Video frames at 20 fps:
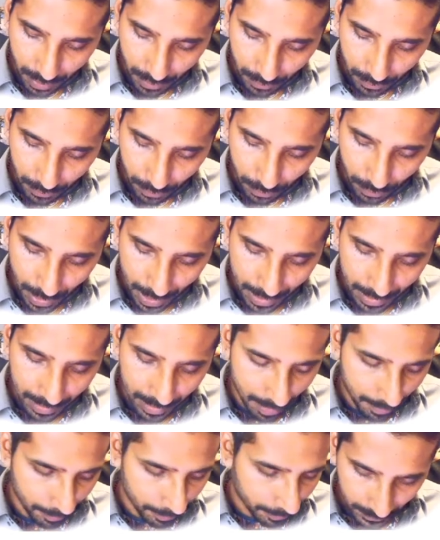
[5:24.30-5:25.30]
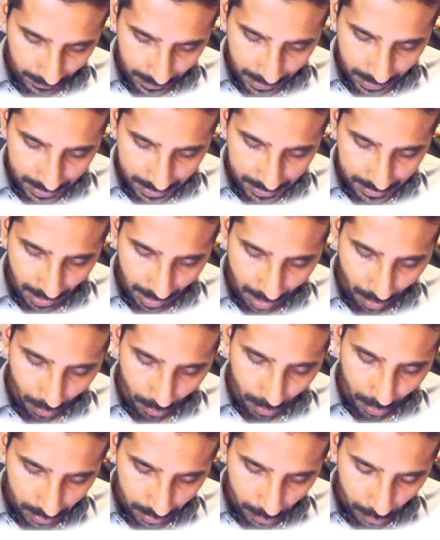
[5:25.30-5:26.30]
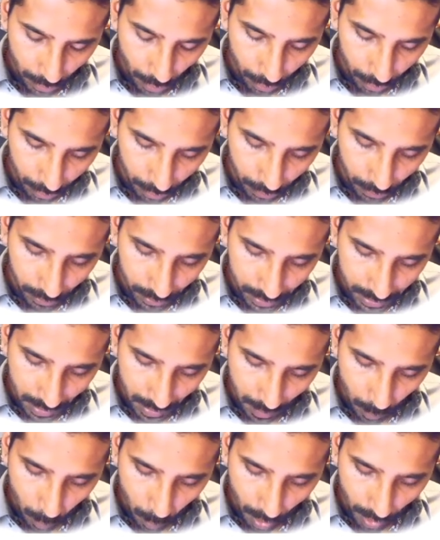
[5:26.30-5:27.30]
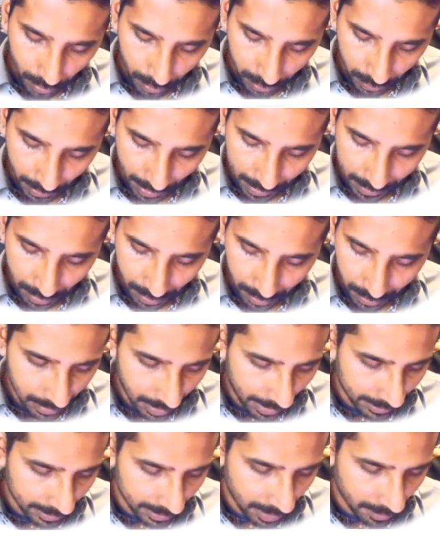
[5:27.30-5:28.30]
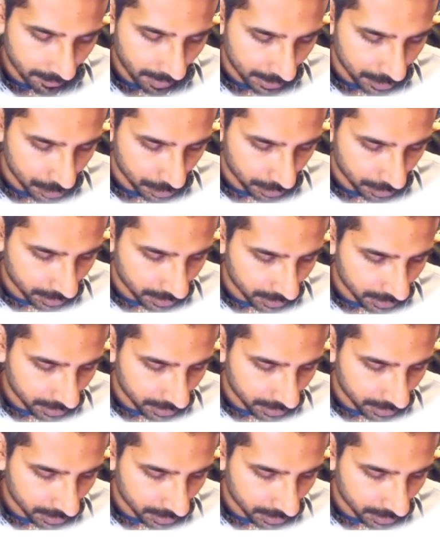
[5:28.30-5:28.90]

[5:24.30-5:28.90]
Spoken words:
through LLM. This is how your tools work together, like the Avengers.